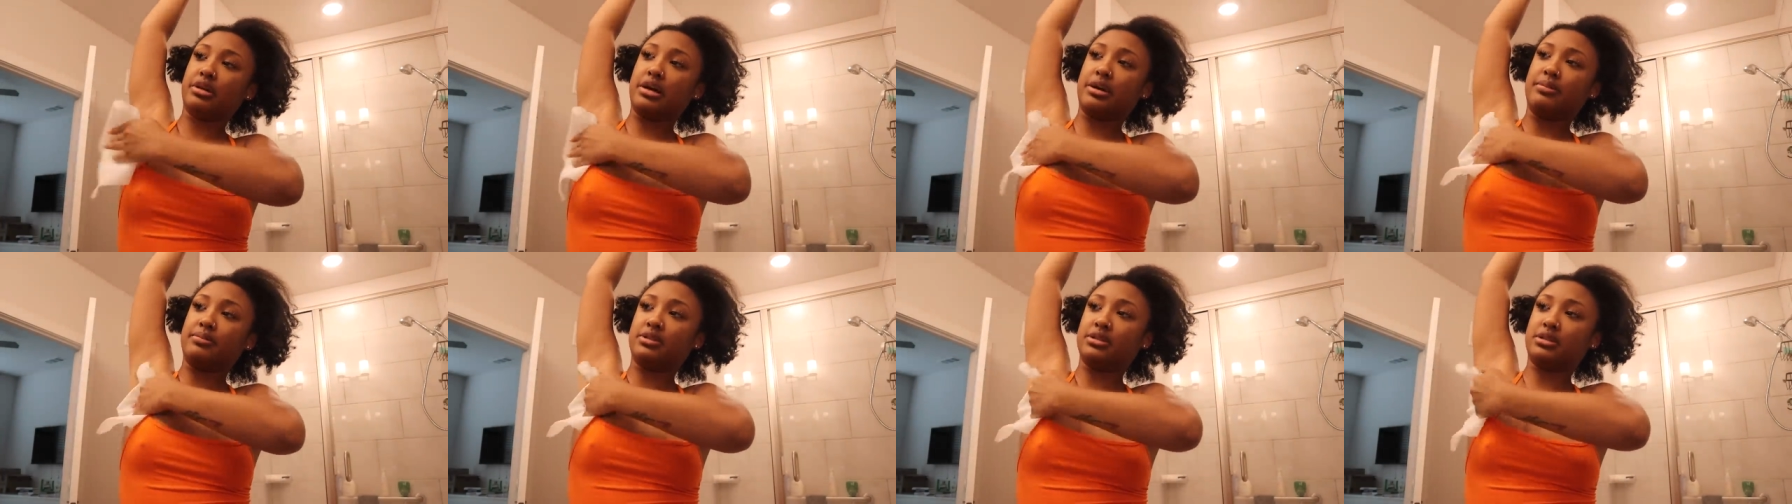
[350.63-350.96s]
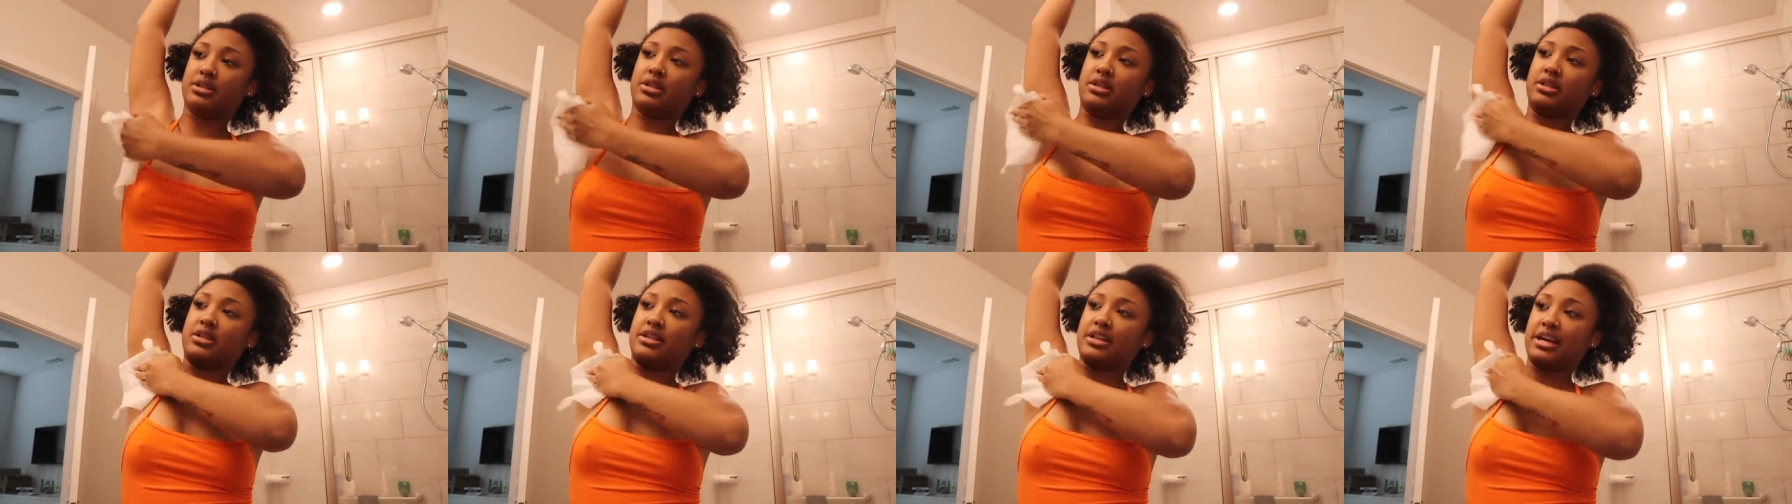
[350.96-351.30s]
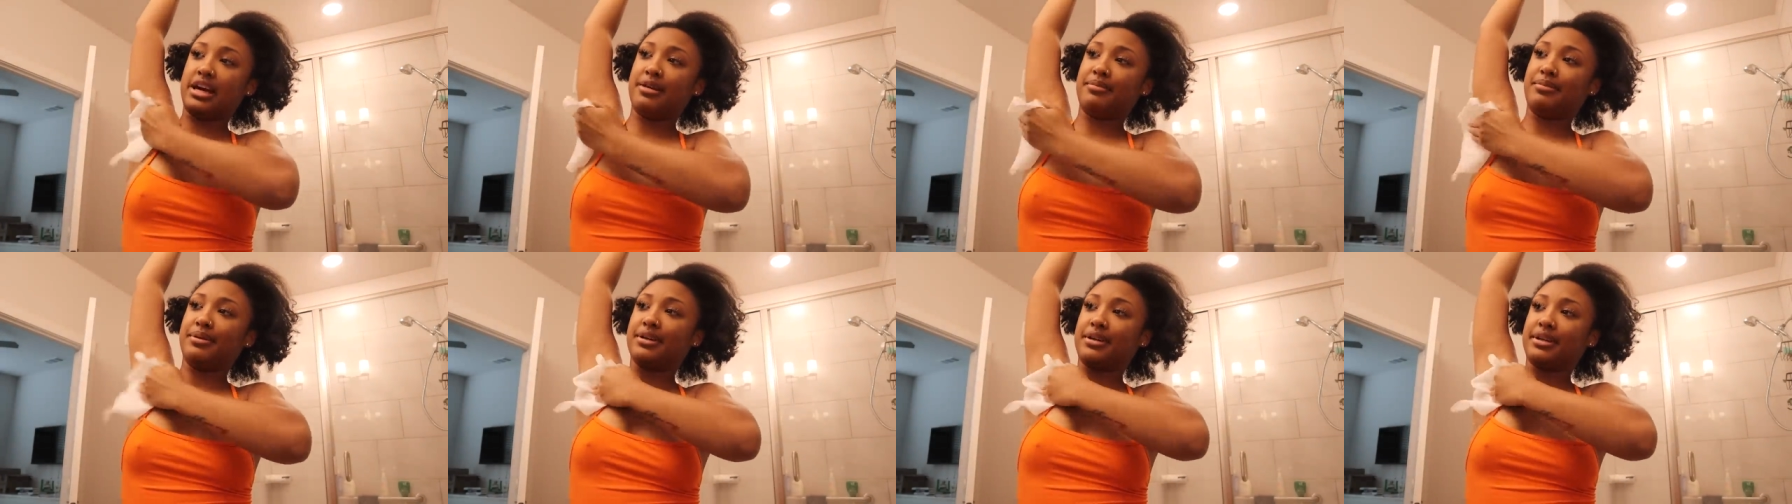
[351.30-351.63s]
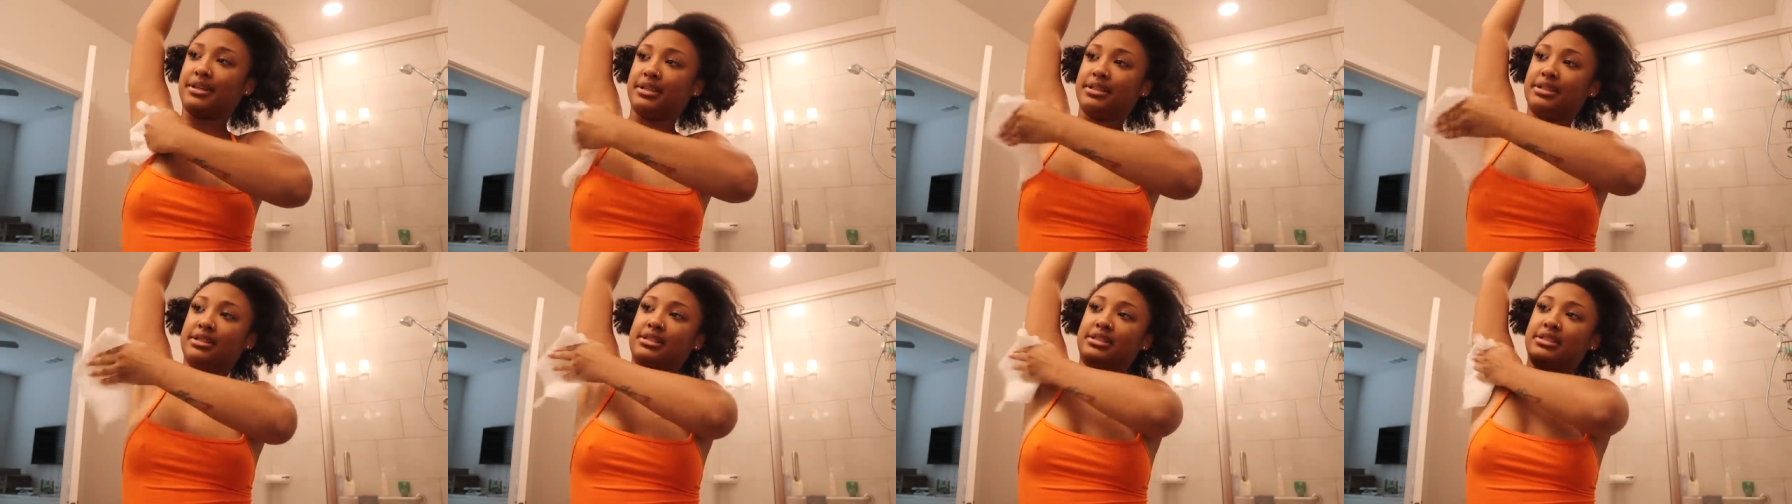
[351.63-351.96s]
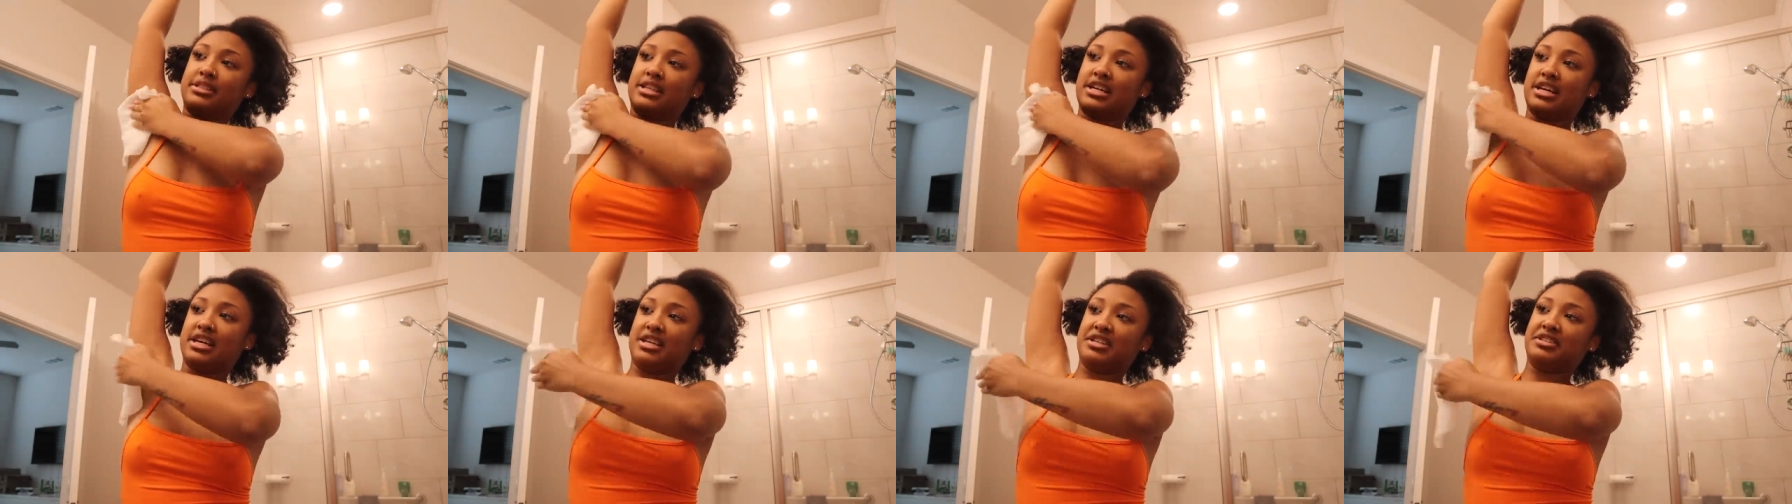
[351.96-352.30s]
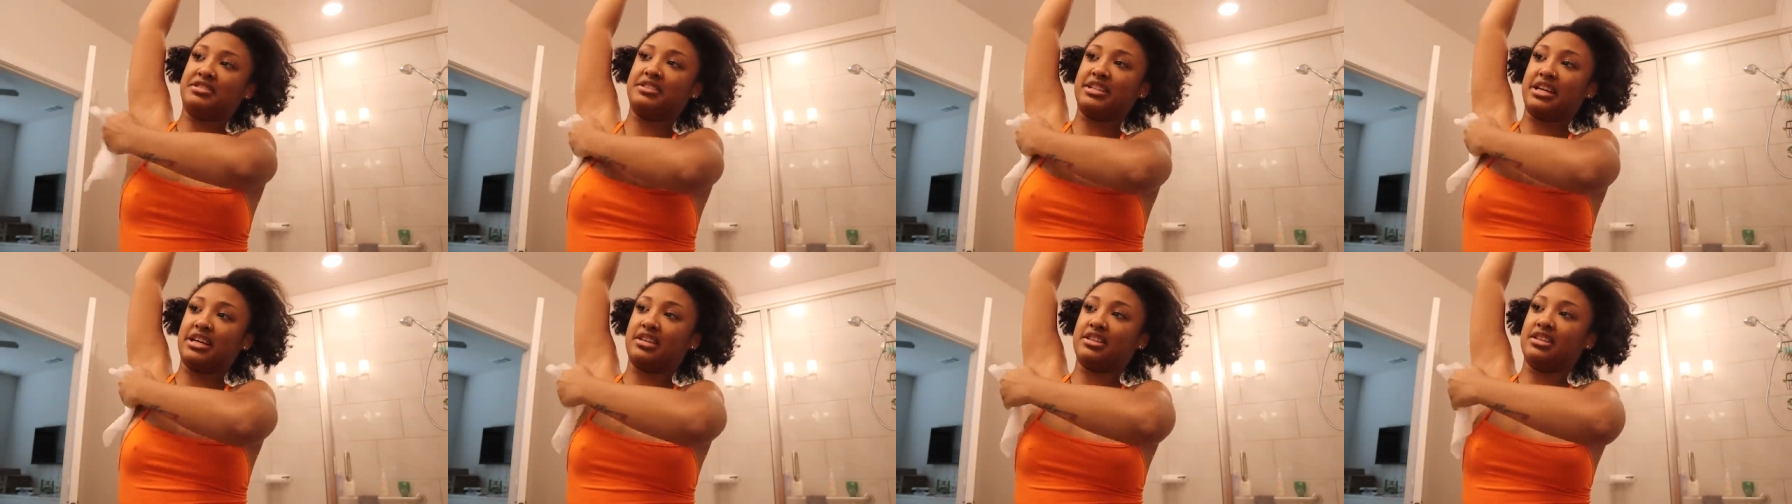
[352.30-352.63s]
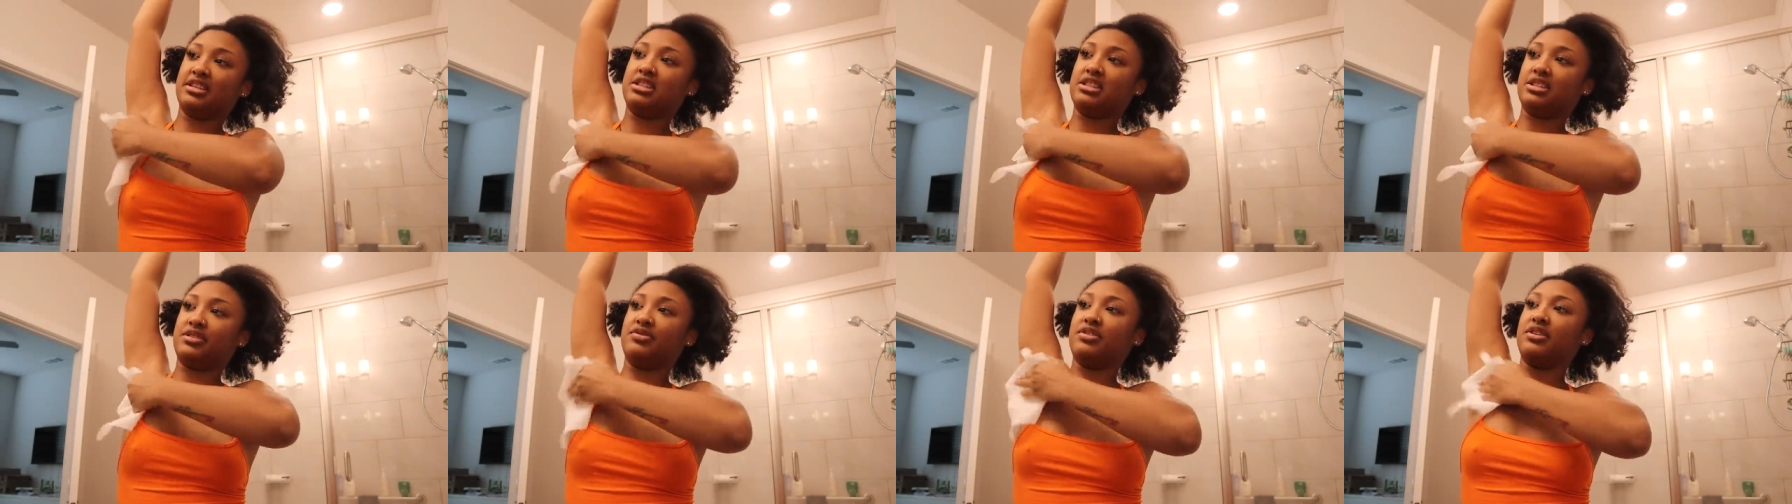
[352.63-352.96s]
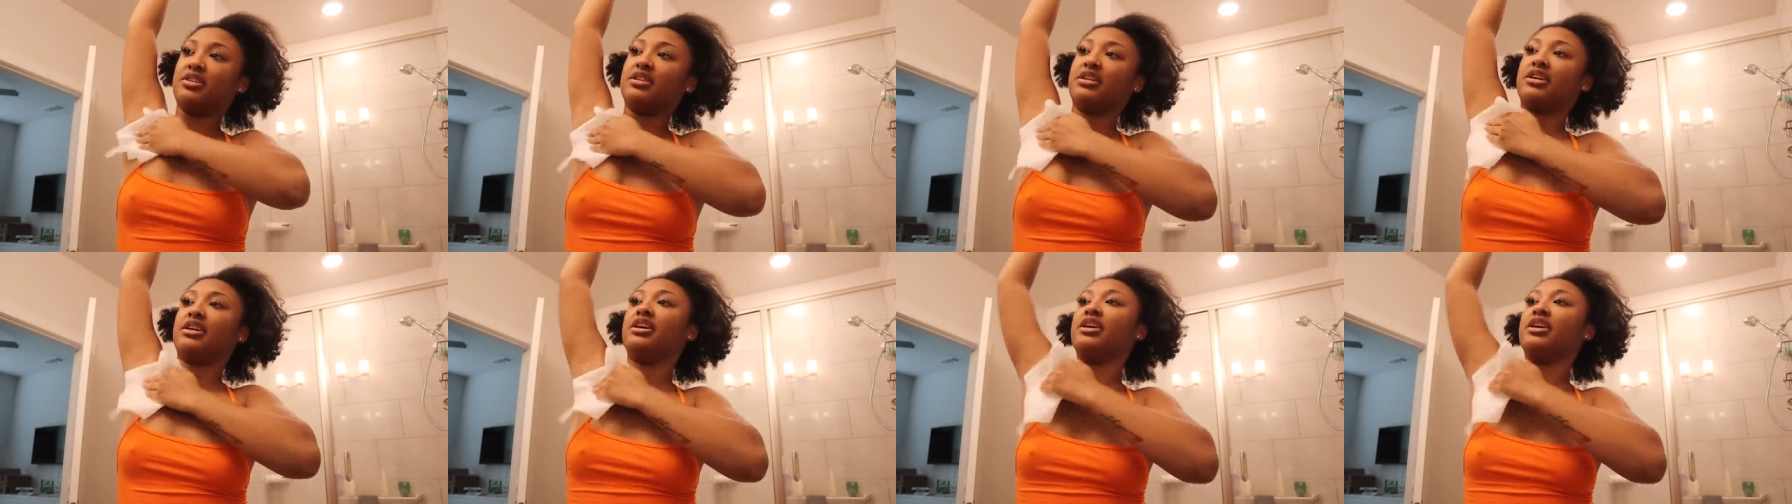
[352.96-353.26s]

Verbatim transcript: I'm just going to dab it because I don't like this smelling